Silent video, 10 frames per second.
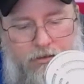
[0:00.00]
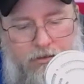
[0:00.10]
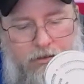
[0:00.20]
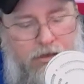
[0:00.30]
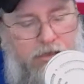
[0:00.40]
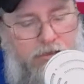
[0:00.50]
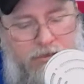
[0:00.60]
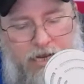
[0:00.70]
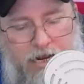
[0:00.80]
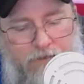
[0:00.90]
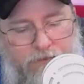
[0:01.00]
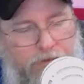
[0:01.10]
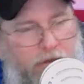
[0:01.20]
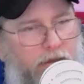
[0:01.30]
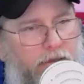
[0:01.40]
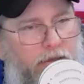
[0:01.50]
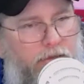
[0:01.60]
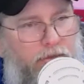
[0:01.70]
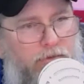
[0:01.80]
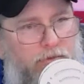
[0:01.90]
gun safe,
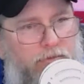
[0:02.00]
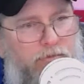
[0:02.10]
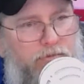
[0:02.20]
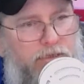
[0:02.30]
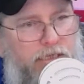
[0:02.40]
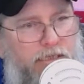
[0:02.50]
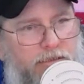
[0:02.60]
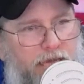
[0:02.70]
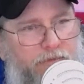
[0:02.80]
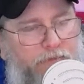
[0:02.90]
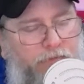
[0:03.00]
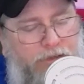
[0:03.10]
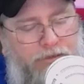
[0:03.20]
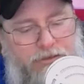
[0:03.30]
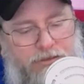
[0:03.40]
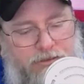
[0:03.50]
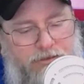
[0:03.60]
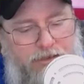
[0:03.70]
2 chest top freezers,